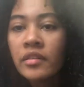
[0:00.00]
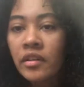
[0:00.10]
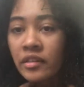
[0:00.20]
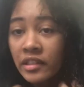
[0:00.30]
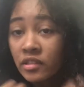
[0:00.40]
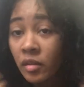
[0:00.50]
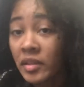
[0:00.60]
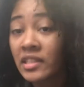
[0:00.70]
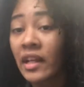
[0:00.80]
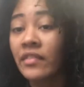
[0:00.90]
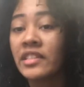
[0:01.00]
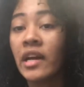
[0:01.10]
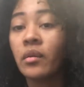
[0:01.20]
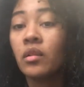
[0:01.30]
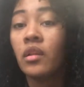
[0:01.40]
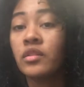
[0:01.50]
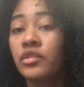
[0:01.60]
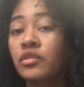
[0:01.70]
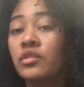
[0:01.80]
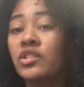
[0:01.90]
Okay, so I basically have this towel on
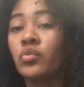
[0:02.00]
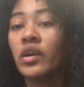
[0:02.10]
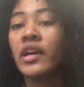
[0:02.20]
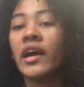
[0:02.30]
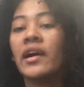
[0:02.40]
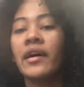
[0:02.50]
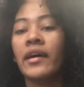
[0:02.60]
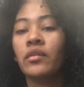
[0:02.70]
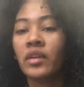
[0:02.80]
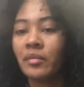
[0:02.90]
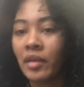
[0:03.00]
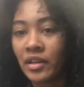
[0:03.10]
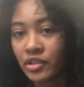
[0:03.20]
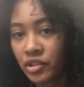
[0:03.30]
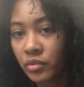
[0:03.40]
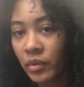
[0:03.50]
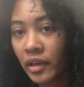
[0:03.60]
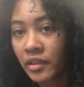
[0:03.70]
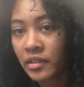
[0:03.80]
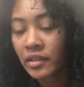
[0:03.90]
too, this way I don't get my shirt wet.